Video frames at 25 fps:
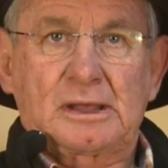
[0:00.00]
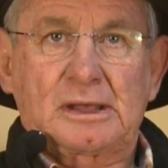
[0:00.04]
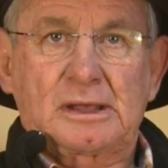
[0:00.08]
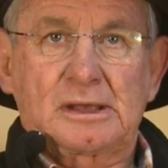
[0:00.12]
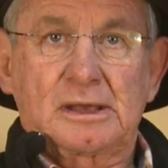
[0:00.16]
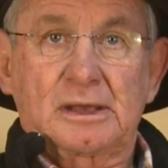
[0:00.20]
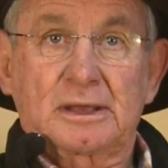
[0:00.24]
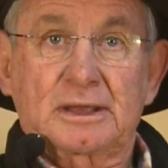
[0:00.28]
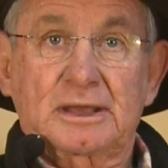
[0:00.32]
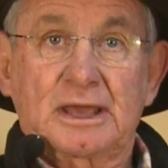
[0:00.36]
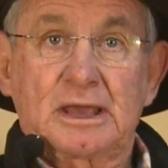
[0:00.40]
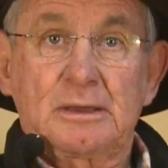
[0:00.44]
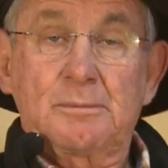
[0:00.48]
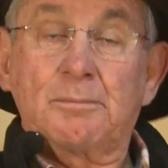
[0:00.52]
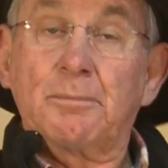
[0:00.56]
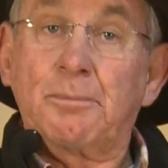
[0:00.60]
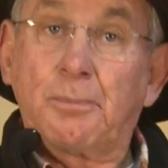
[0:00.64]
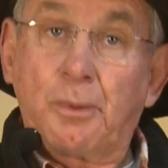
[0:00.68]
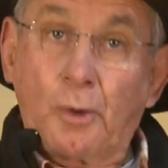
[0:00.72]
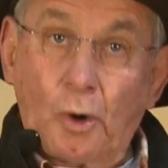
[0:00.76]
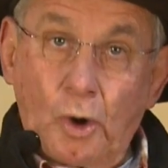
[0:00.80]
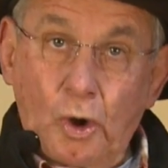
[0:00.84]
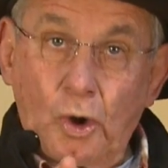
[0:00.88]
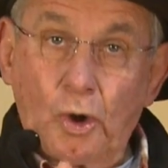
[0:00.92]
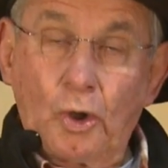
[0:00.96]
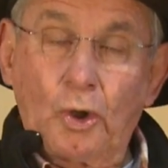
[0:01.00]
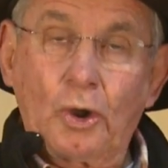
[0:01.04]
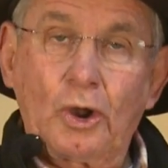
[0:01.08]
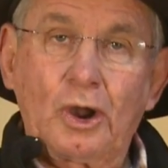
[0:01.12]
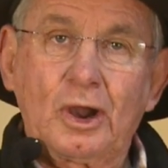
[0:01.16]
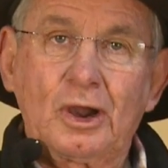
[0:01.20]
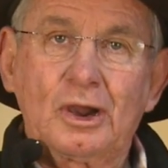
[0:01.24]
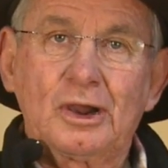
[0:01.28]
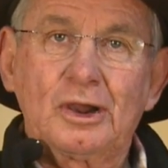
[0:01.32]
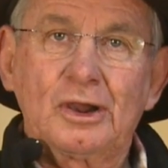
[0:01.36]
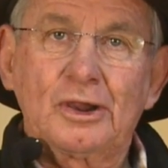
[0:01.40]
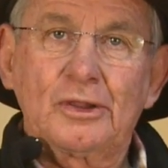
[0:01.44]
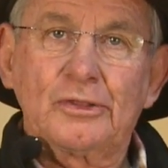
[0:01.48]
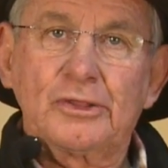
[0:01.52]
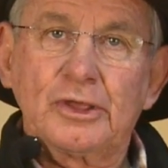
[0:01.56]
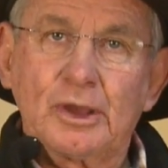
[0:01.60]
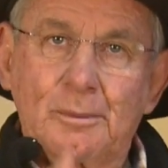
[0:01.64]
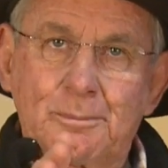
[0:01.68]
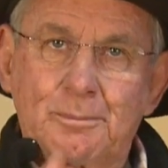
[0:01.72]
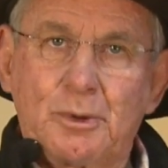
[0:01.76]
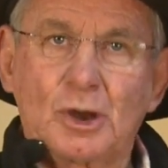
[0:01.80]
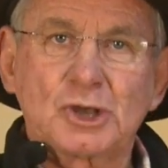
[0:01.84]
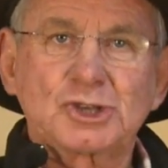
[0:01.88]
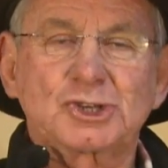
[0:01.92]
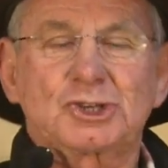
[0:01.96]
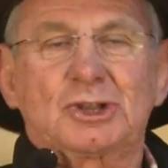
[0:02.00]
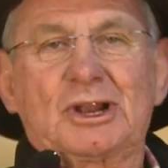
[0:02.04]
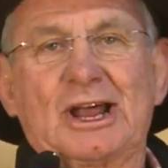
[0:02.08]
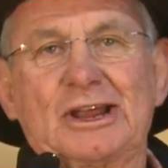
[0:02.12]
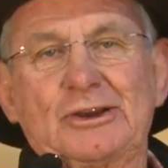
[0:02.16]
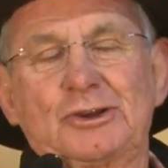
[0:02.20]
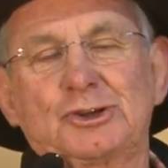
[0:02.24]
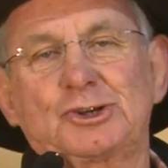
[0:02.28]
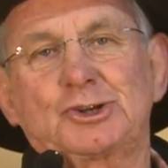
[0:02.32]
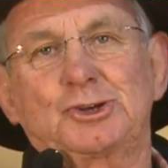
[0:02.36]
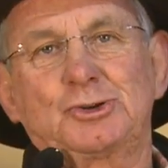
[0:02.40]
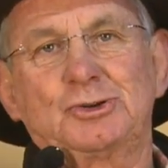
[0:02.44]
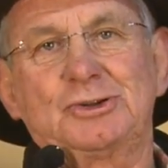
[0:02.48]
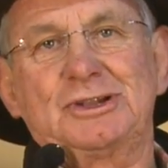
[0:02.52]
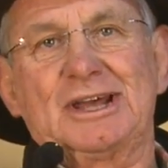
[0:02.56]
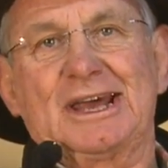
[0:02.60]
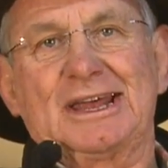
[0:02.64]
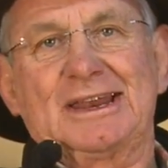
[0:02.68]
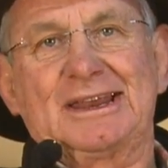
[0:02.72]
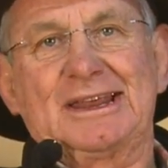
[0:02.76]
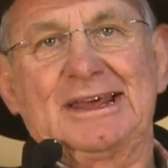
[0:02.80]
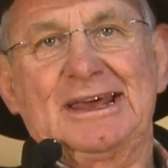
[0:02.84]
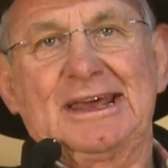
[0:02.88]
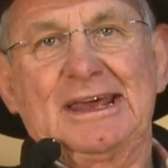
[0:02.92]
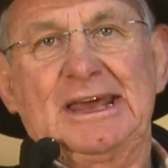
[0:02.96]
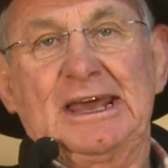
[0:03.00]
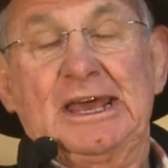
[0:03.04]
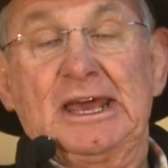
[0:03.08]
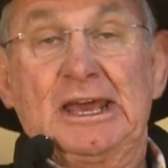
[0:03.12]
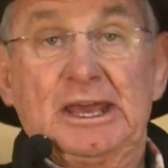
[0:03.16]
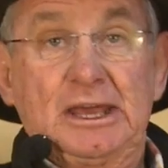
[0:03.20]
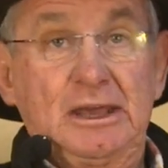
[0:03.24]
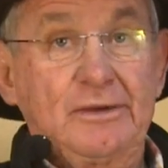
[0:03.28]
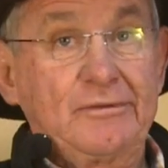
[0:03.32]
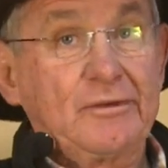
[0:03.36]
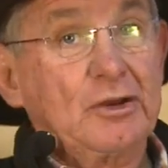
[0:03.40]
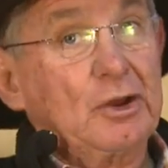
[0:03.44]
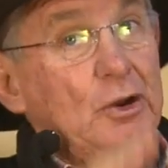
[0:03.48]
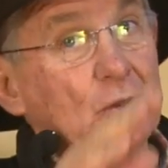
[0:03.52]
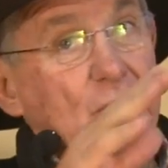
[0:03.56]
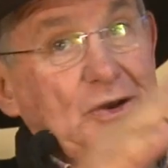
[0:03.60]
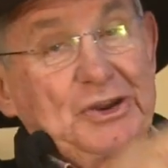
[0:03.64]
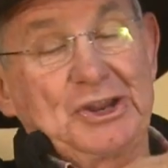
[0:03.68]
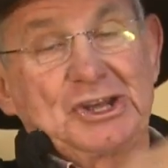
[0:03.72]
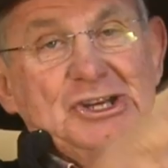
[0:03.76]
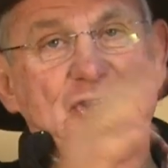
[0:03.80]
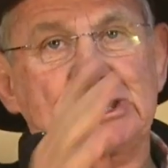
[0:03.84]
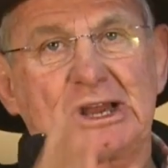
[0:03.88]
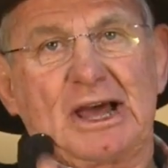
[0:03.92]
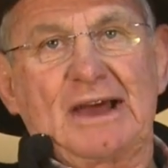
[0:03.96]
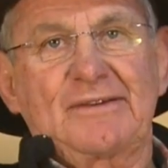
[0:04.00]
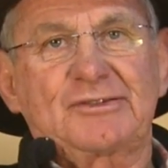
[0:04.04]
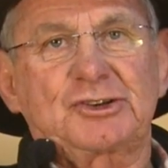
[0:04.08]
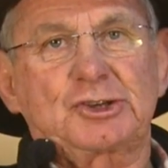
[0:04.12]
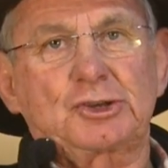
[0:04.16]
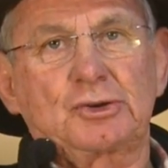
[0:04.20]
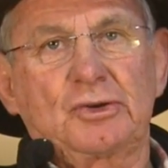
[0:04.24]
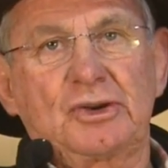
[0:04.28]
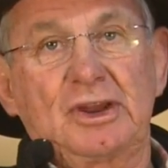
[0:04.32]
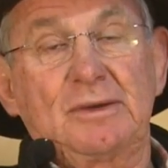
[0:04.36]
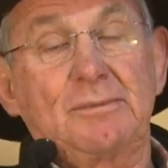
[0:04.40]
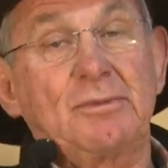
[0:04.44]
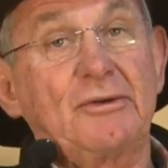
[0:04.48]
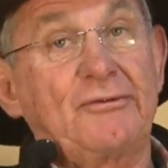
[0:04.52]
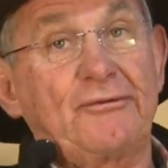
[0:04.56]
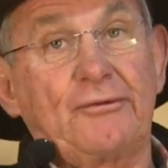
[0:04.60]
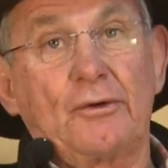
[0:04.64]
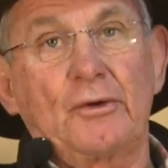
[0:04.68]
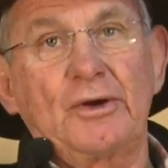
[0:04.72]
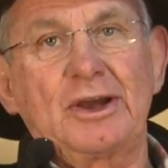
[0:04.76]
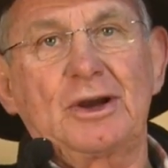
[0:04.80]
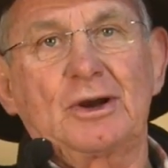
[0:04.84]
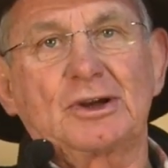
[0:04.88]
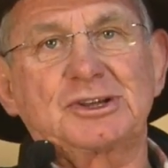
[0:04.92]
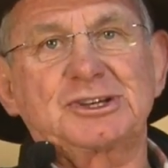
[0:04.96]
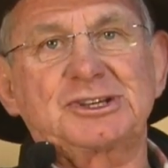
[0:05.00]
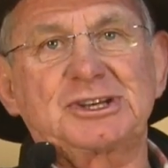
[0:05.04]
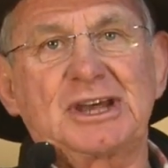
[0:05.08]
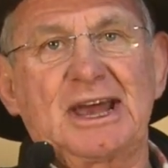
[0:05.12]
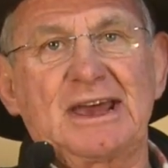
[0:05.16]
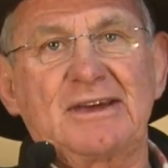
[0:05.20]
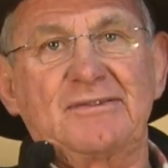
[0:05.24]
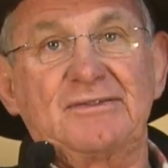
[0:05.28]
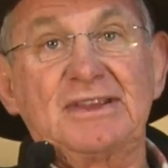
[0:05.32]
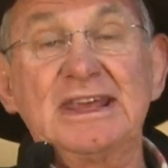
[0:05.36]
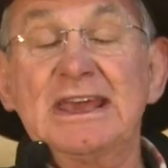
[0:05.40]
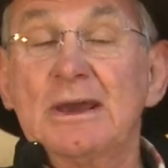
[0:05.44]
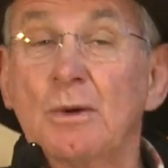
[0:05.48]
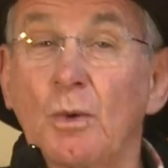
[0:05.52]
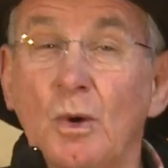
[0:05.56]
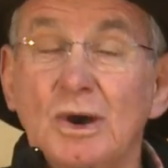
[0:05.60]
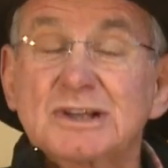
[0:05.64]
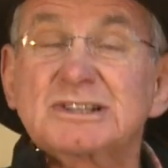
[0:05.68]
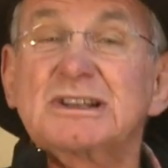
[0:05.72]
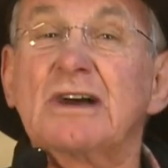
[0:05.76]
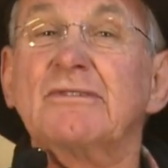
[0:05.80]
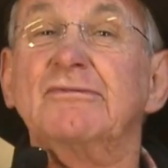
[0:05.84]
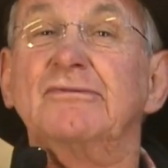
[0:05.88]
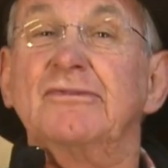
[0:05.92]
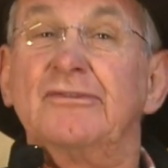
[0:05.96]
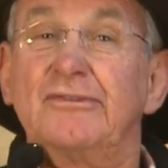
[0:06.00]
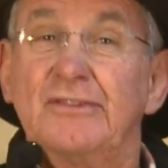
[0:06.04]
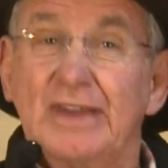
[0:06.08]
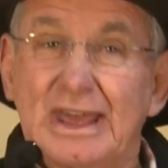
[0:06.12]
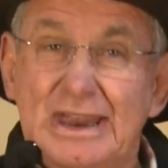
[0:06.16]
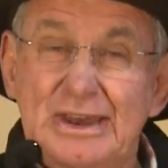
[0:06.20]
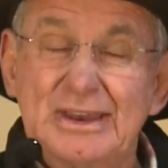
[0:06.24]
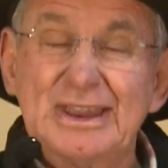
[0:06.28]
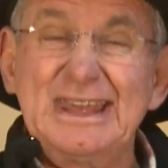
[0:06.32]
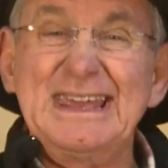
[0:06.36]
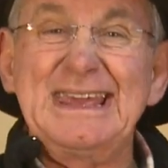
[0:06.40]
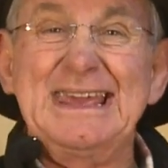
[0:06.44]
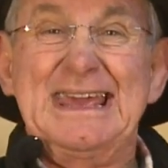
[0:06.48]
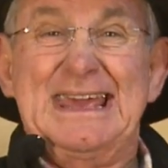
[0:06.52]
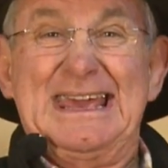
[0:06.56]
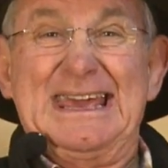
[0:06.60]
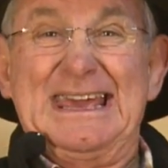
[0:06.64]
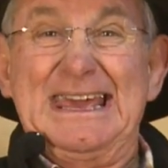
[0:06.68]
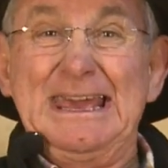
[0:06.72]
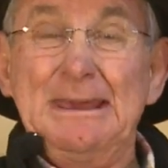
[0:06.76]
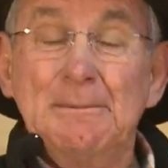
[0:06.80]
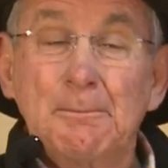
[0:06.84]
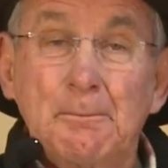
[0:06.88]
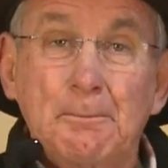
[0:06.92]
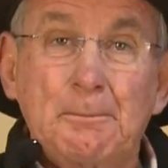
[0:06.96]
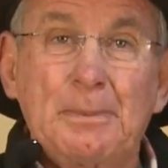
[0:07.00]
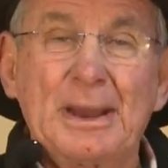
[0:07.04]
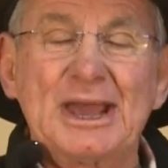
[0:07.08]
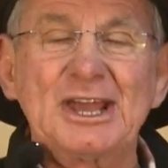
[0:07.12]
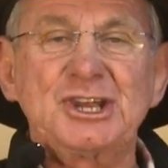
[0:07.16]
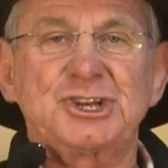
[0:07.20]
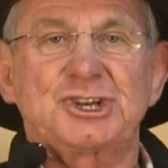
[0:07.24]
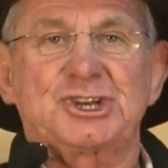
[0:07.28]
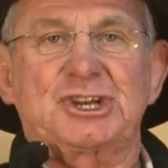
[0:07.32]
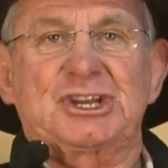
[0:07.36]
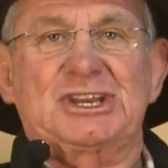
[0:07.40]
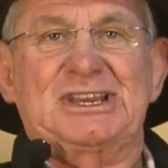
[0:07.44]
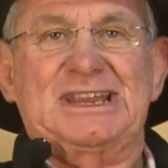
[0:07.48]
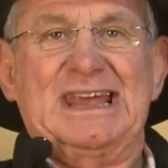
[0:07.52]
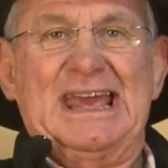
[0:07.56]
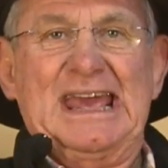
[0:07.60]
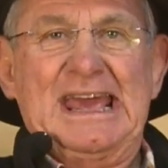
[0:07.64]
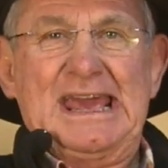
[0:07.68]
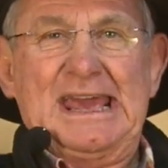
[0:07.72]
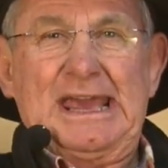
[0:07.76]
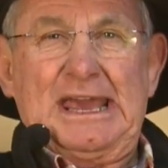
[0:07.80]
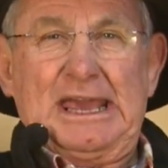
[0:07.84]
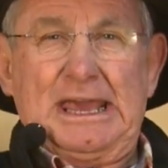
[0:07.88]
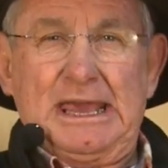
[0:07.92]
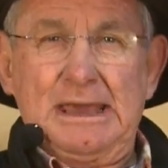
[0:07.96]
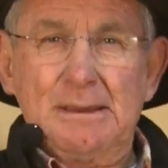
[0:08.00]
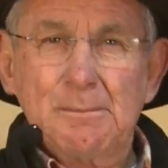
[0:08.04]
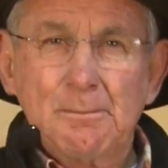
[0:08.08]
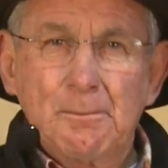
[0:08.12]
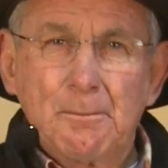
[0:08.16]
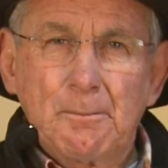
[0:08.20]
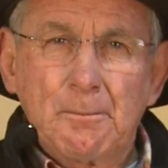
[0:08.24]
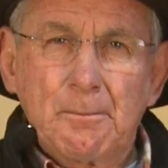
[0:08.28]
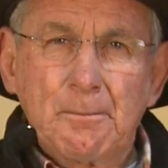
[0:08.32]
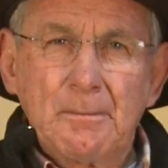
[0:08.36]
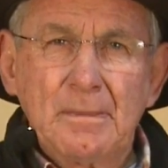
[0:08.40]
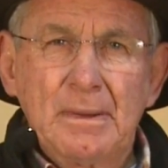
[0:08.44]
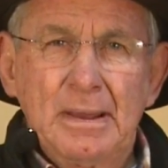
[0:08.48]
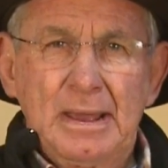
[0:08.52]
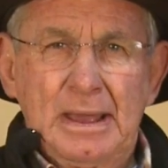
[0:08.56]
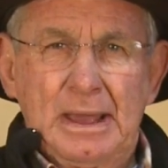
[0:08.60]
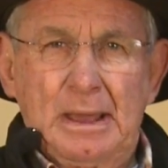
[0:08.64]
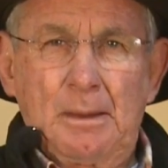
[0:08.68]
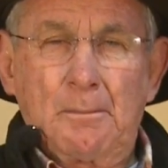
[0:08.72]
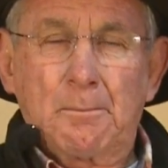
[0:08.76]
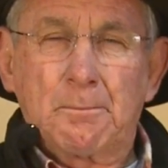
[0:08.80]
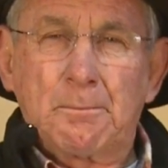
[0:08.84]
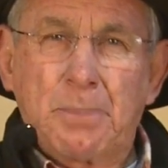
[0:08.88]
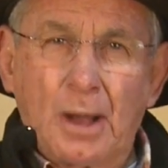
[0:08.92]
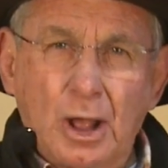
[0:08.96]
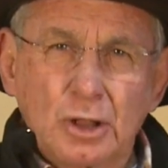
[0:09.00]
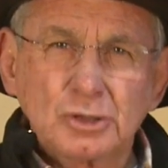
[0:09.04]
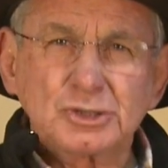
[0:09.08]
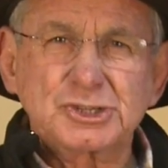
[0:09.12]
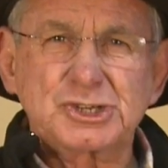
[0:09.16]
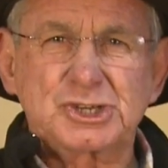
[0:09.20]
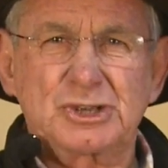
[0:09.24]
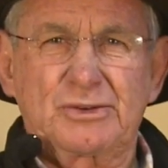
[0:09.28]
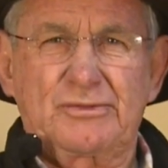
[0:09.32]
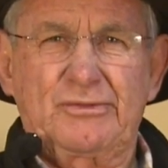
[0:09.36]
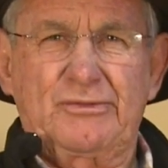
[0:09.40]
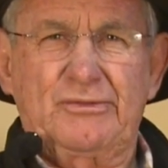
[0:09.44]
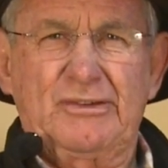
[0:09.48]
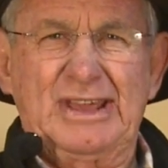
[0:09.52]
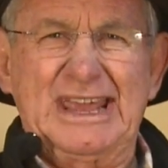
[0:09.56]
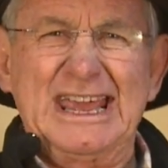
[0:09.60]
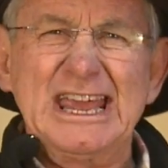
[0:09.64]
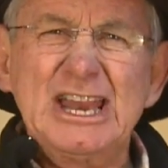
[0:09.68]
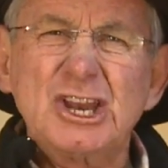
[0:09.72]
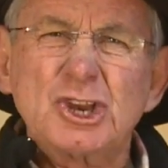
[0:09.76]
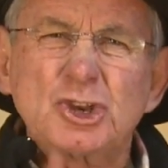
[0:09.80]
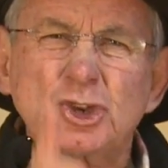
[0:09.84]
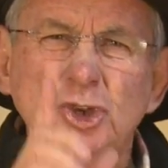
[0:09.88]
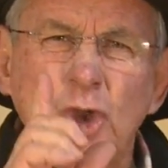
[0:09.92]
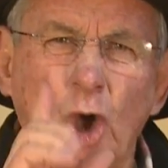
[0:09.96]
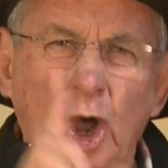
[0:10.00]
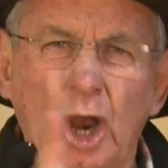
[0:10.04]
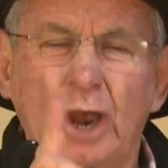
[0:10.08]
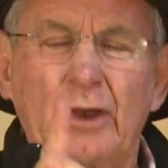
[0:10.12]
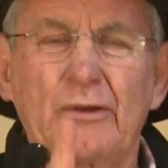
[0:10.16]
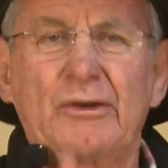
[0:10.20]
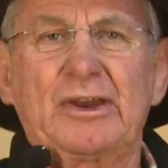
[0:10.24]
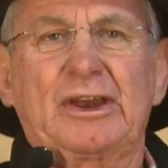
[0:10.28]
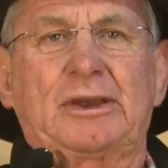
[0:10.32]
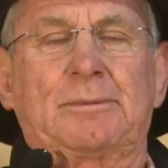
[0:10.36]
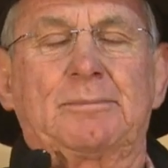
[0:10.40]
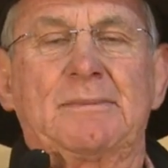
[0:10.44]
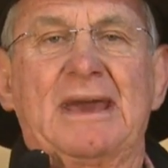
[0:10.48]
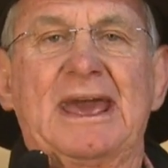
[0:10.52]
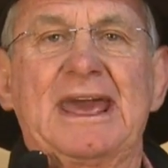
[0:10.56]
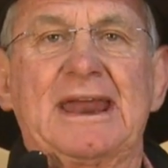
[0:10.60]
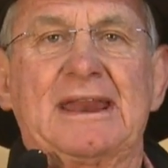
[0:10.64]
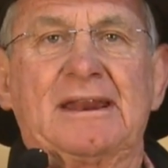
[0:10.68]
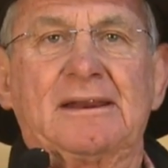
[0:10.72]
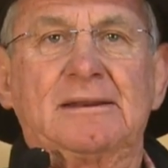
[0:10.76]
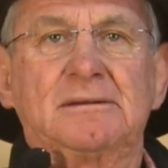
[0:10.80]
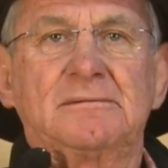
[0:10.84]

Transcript: Okay? Paul, the apostle, understood that. If you look at his life story before he got saved, he was a very impatient, impulsive, intolerant man.